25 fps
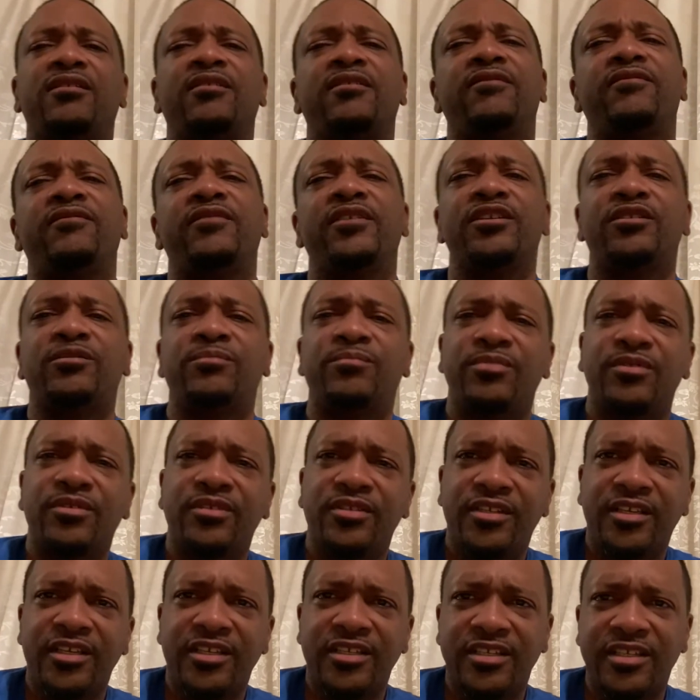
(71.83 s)
Facebook
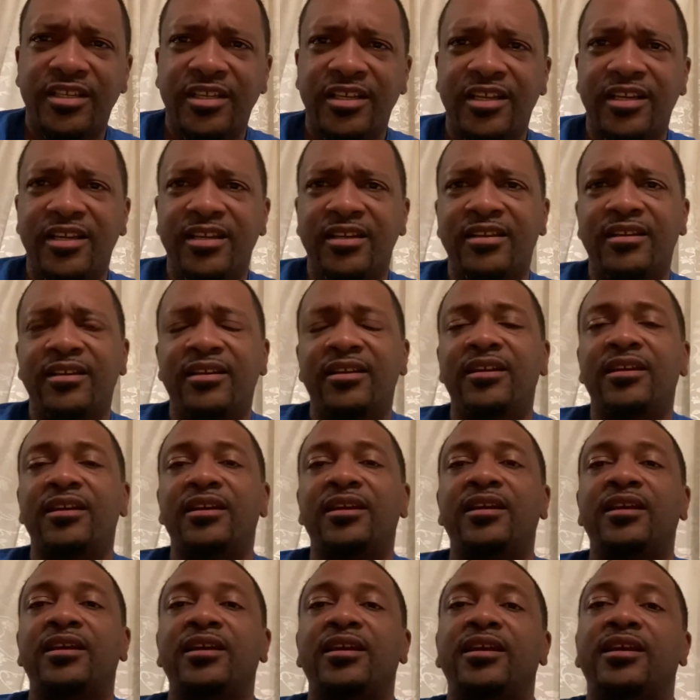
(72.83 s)
yesterday,
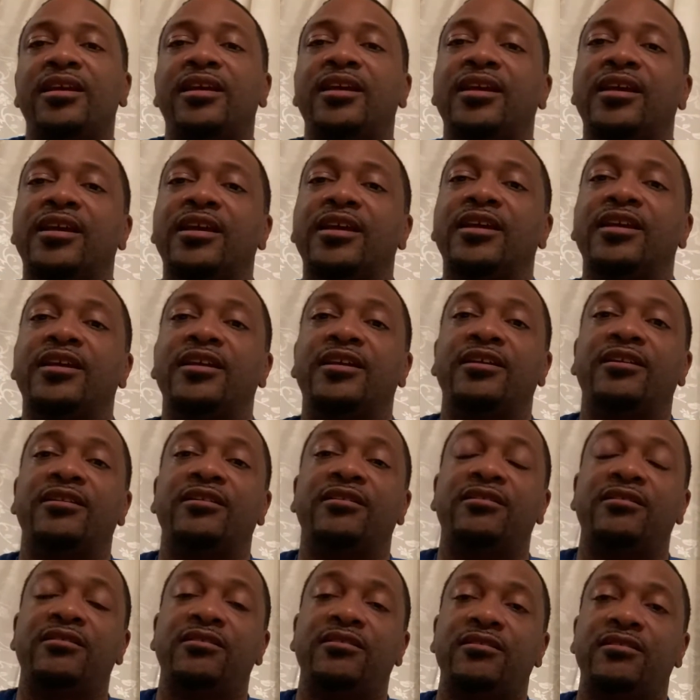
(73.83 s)
and
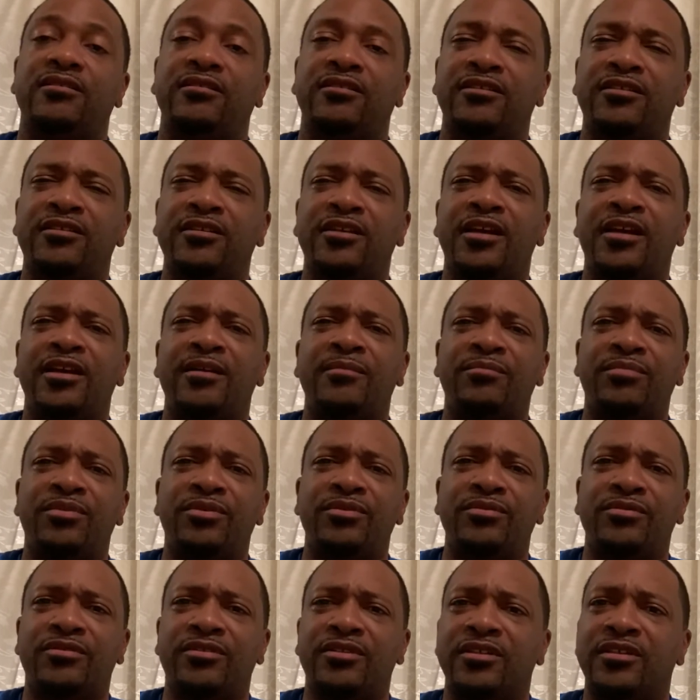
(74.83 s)
this guy
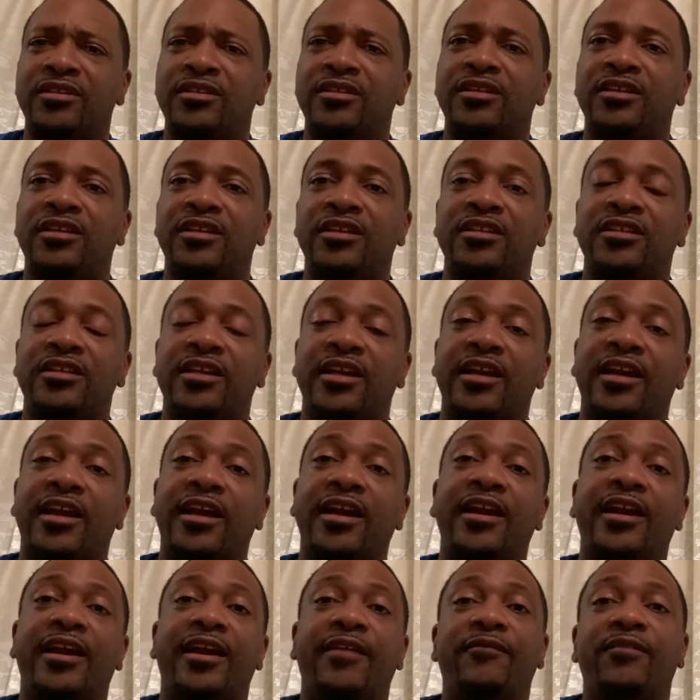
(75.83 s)
posted, he's like, I
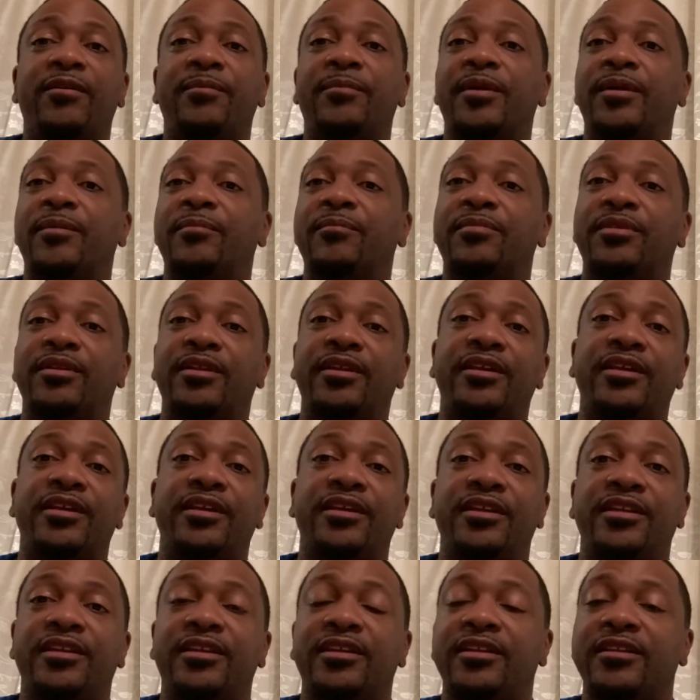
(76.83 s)
haven't been
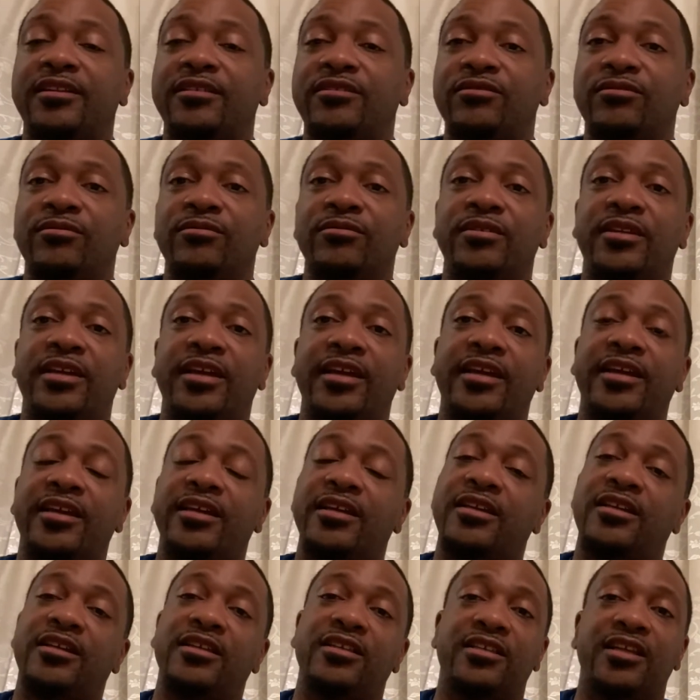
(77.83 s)
playing 2K
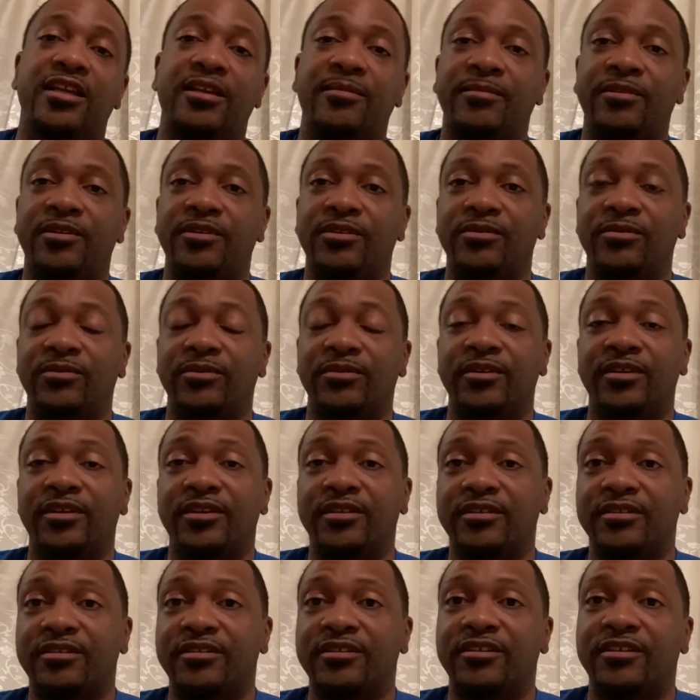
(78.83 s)
because I've been doing other
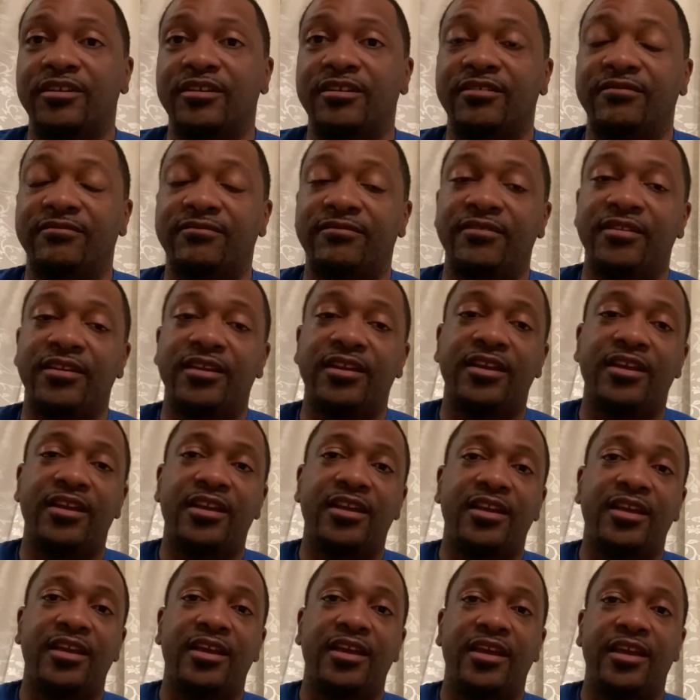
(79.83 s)
stuff.
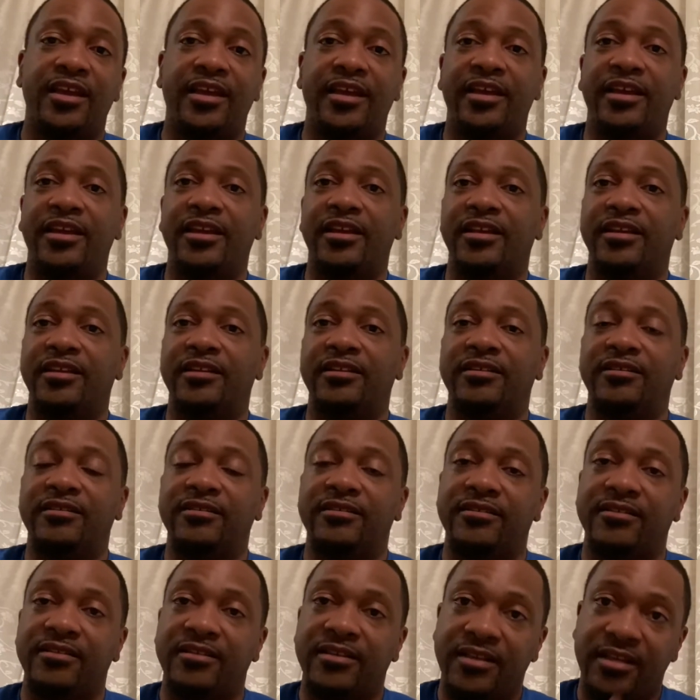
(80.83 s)
And
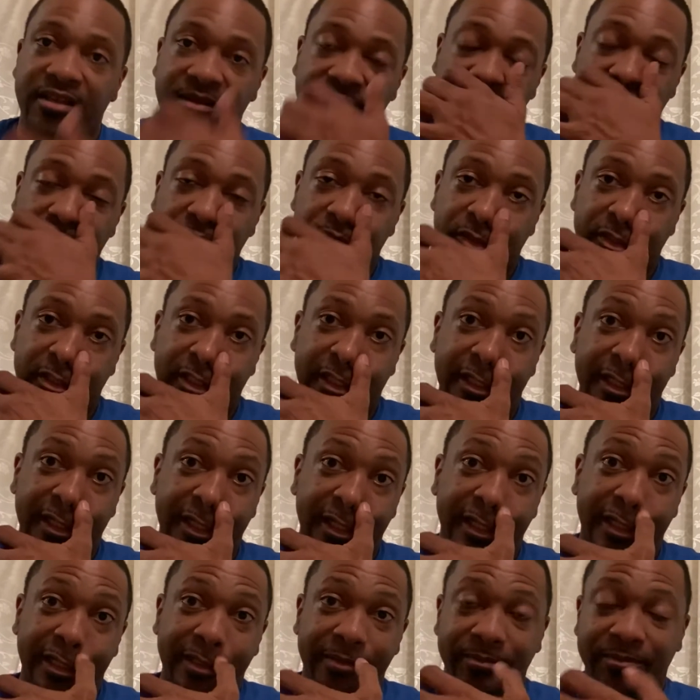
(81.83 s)
he posted
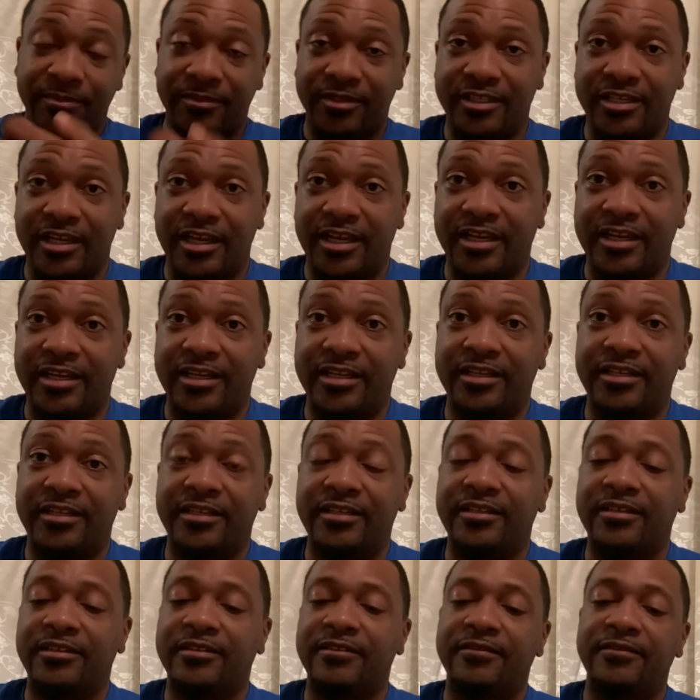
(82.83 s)
him signing
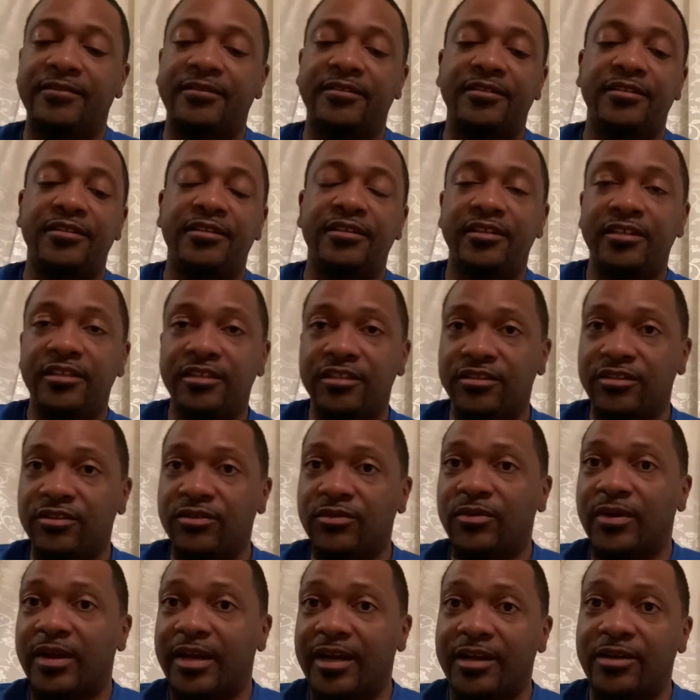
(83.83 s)
his new
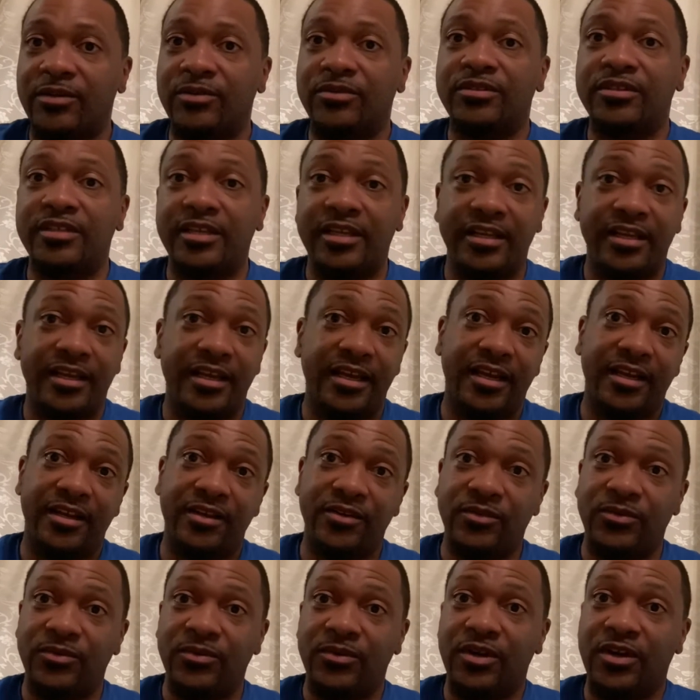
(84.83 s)
house and got a
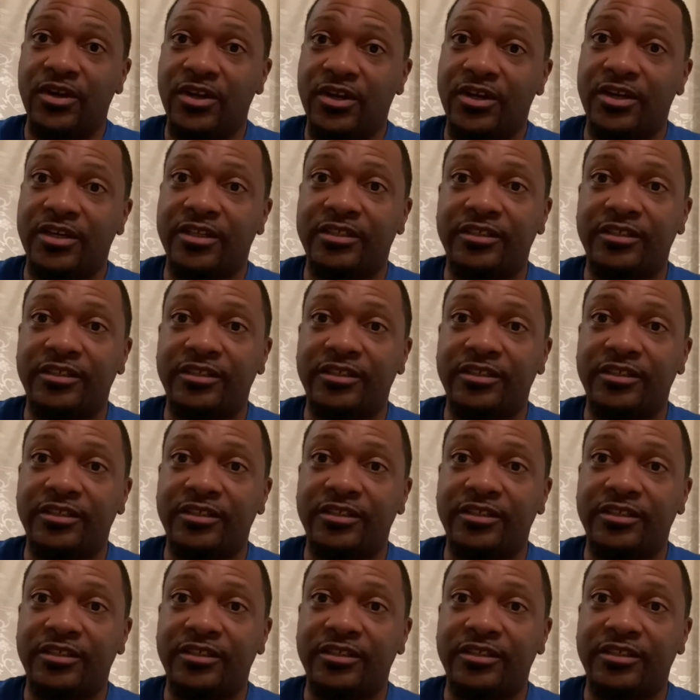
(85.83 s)
new car.